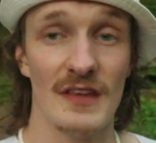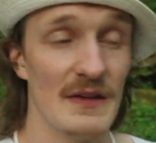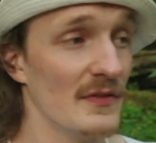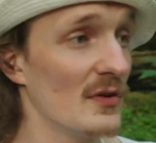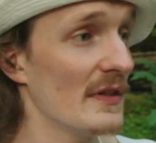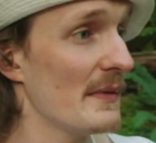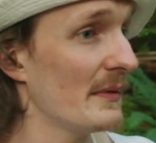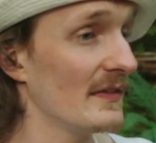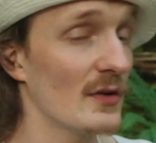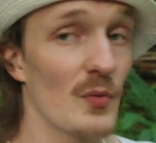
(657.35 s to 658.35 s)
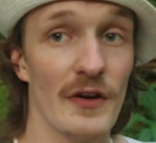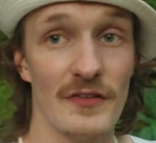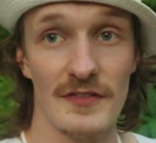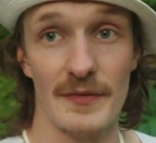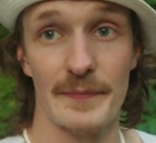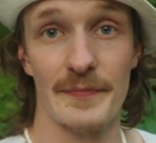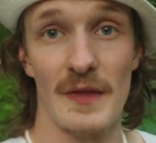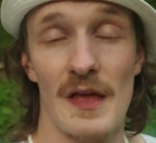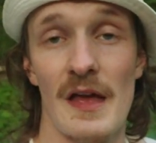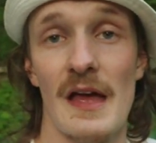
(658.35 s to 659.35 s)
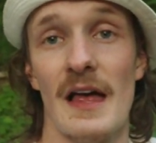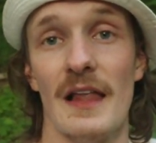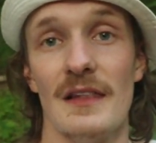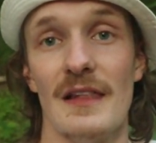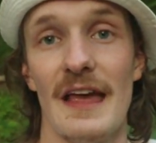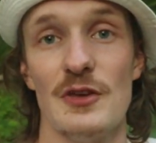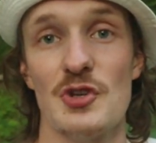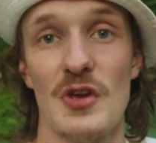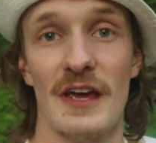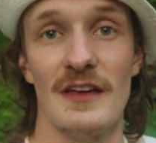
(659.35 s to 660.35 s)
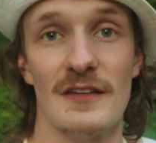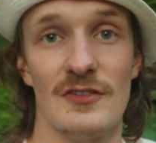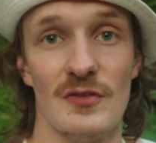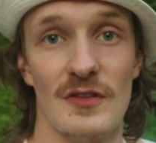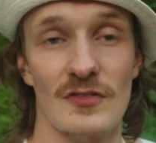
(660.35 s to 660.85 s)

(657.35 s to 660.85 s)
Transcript: even though they maybe did their worst. Let your training do the